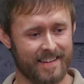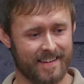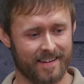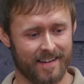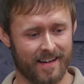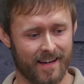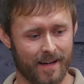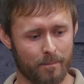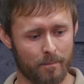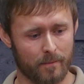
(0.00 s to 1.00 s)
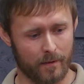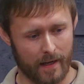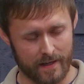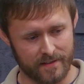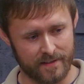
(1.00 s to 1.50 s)
Yeah. Um,
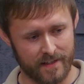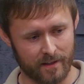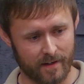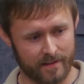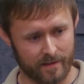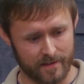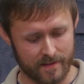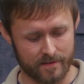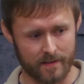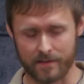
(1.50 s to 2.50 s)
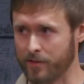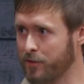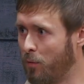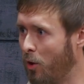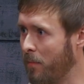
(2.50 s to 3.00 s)
as he's eating right there, this is this is a
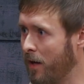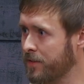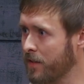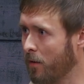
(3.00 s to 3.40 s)
small mouse.